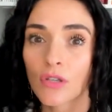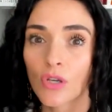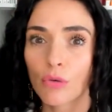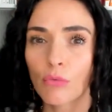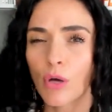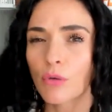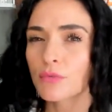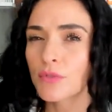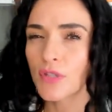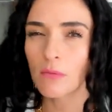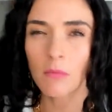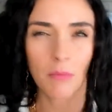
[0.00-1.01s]
Who owns
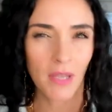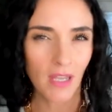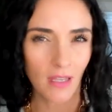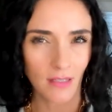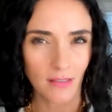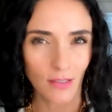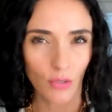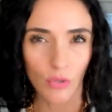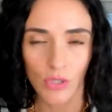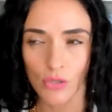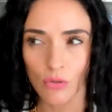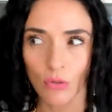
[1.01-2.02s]
human beings? Who
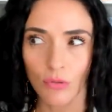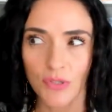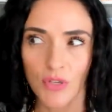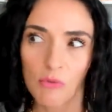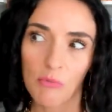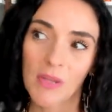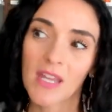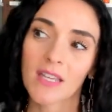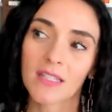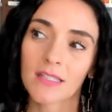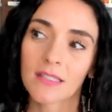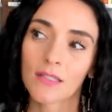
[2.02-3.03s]
controls human
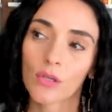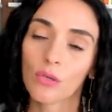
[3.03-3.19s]
beings?